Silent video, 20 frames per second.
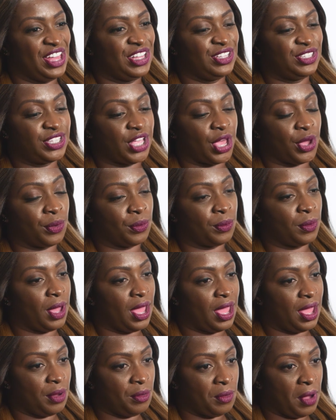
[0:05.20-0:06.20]
So
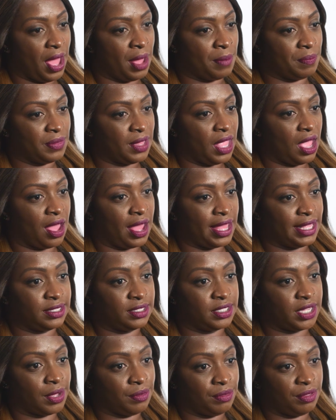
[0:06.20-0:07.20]
um, I
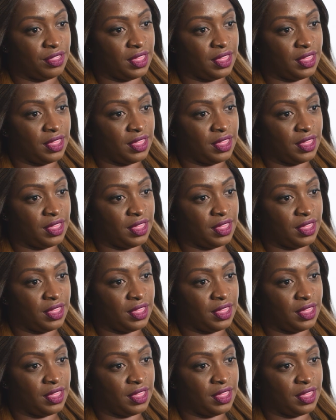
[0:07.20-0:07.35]
don't